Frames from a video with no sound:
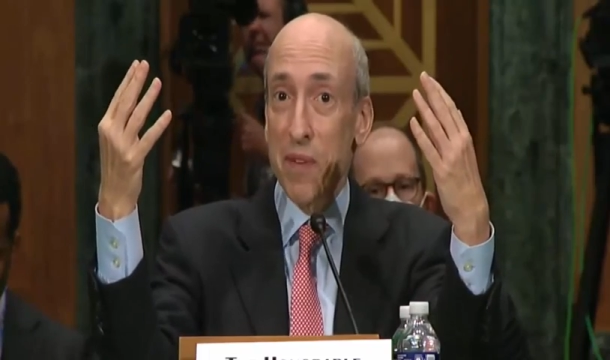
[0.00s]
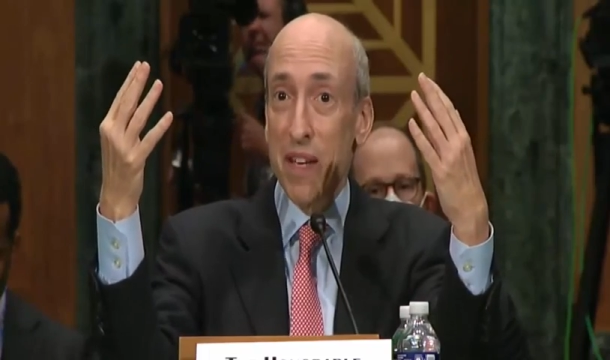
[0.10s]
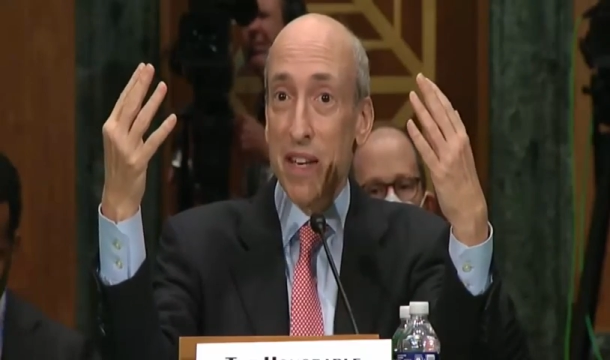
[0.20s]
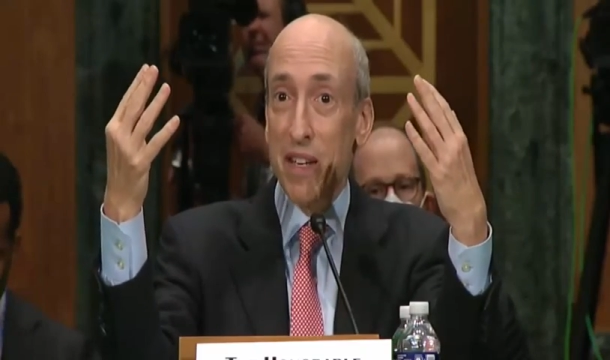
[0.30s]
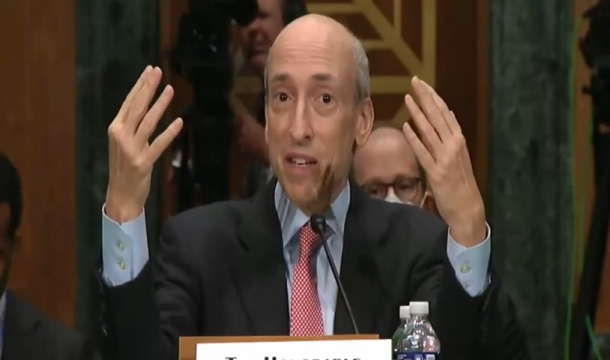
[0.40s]

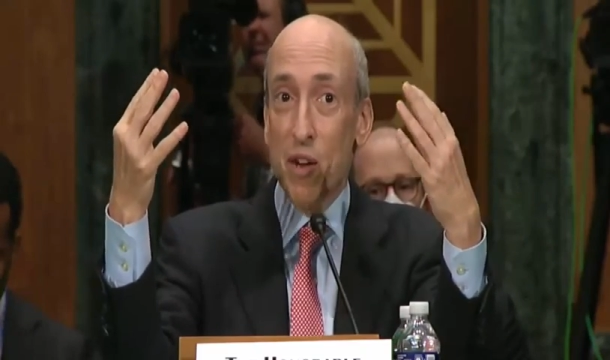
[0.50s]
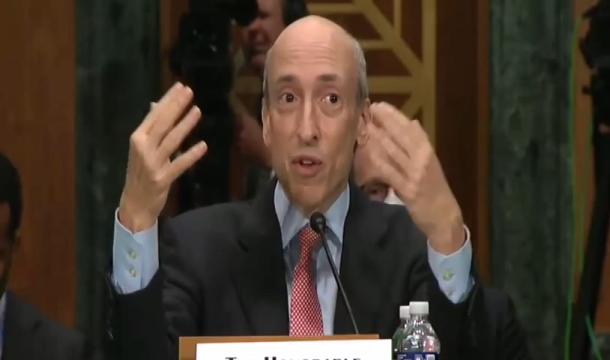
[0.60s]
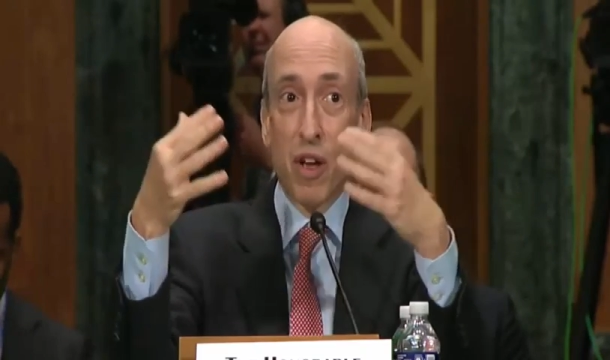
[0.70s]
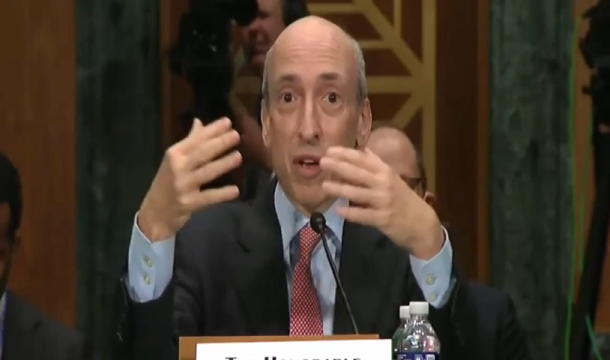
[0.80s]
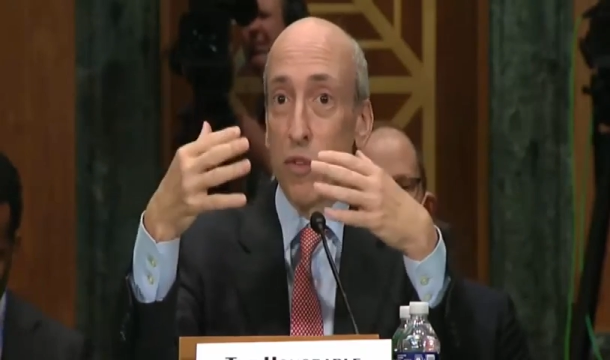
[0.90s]
and you know
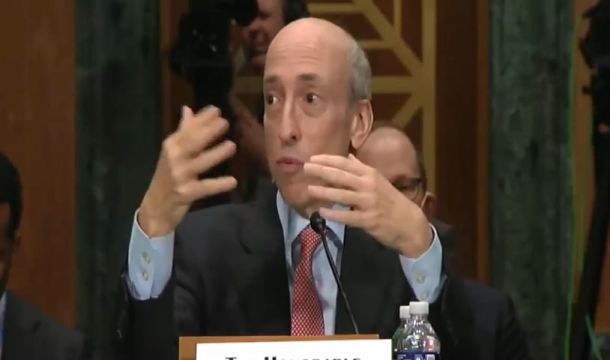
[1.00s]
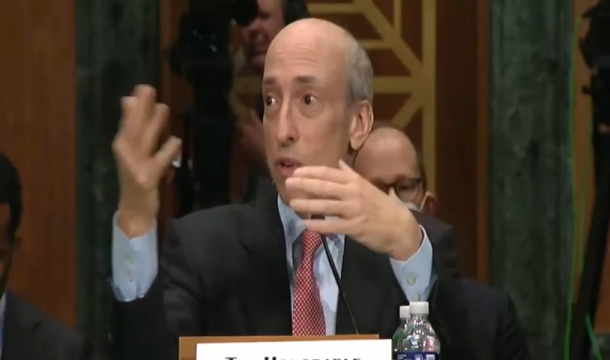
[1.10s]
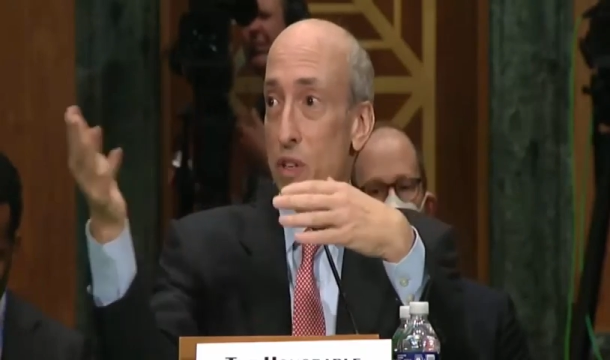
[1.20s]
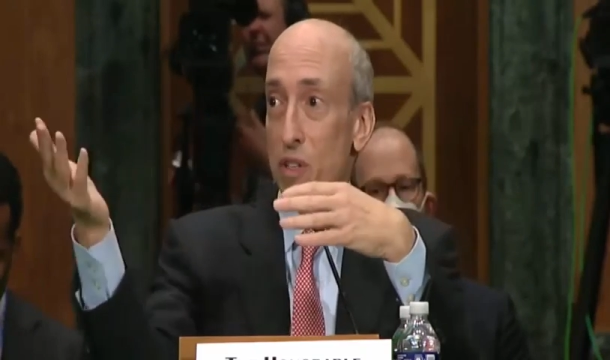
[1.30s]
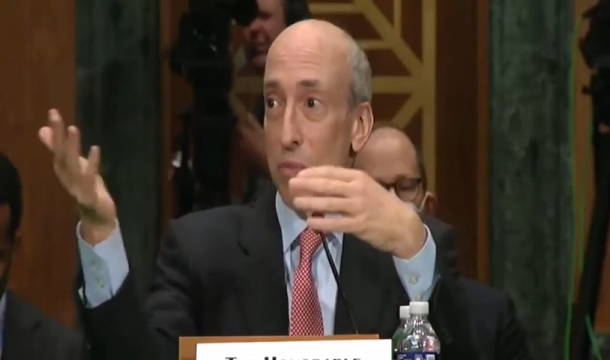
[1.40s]
there'll
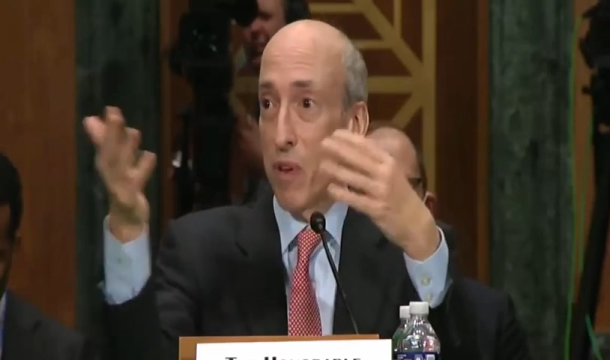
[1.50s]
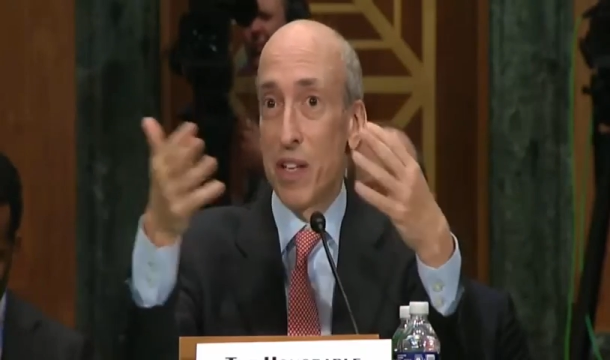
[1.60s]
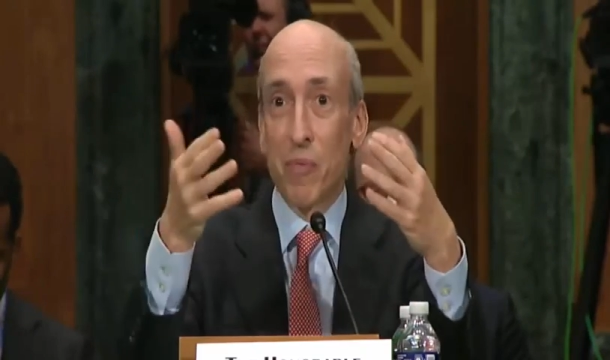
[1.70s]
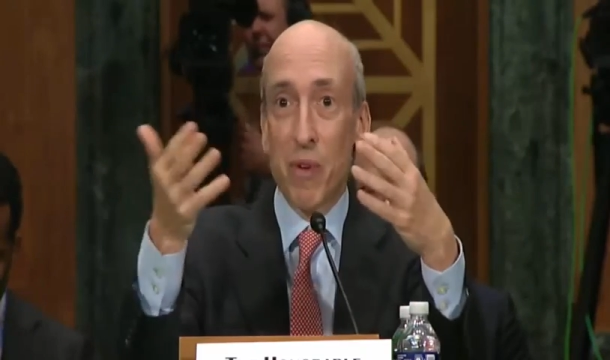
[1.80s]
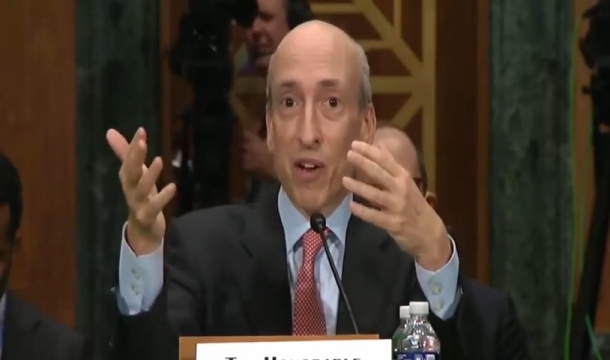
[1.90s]
be
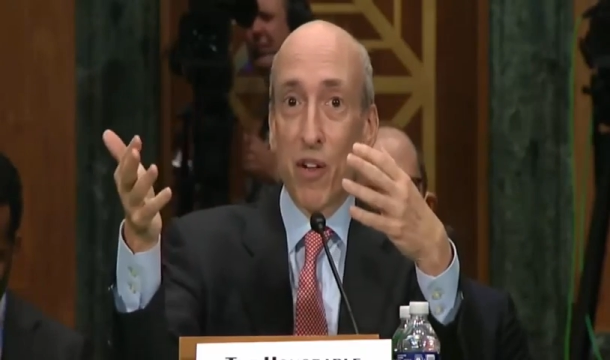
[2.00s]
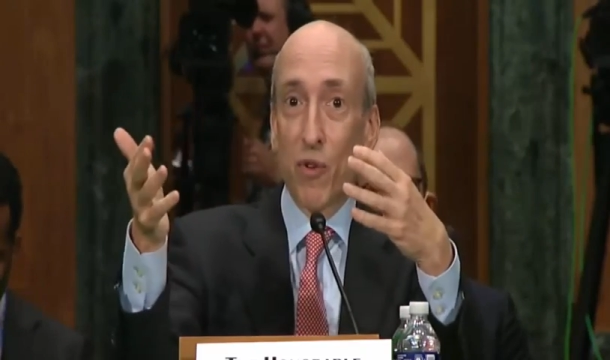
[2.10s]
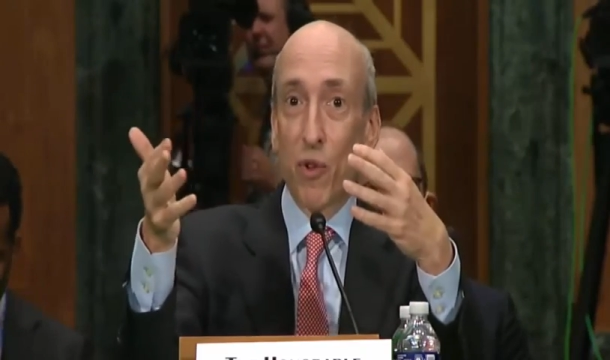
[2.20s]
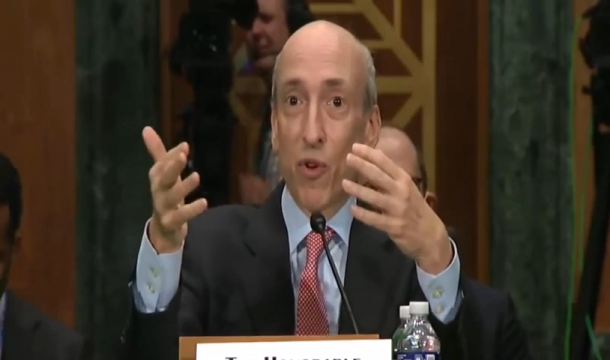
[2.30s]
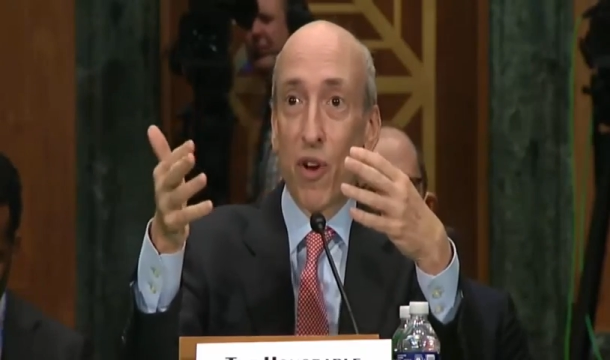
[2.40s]
debates about
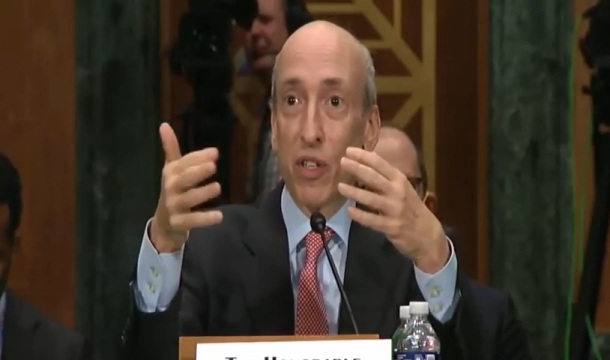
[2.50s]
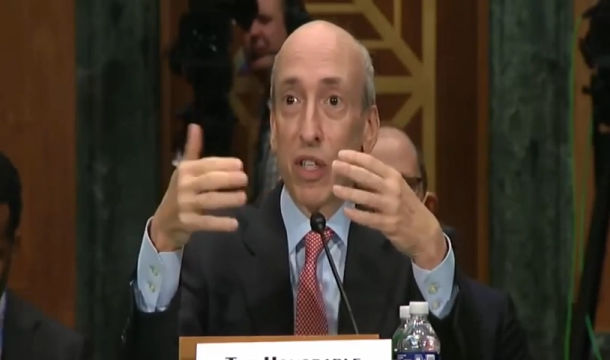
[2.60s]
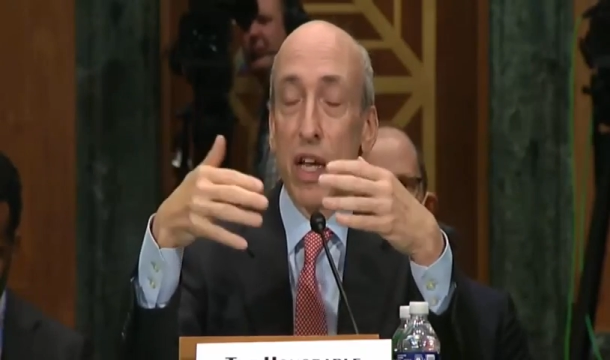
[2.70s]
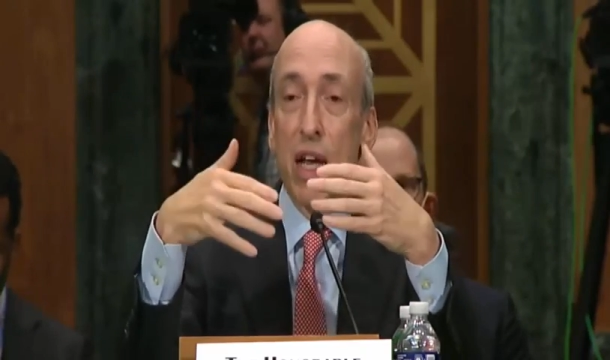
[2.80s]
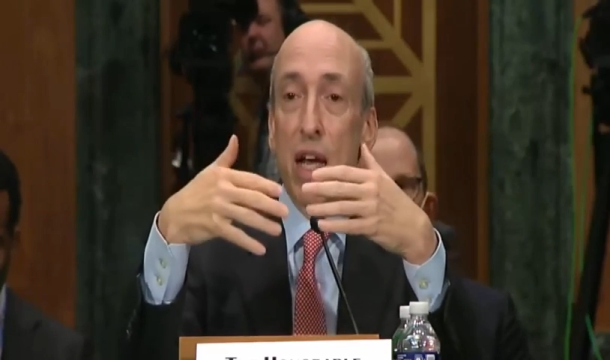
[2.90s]
other laws.